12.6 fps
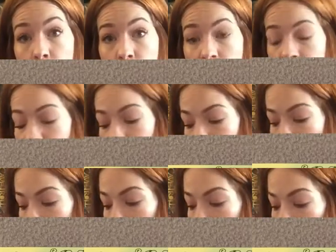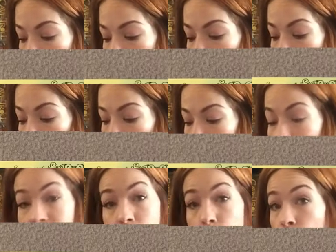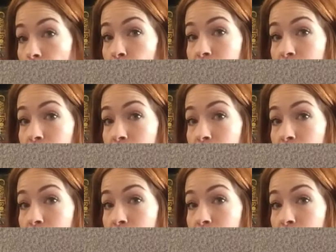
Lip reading: or the development board. We can get 1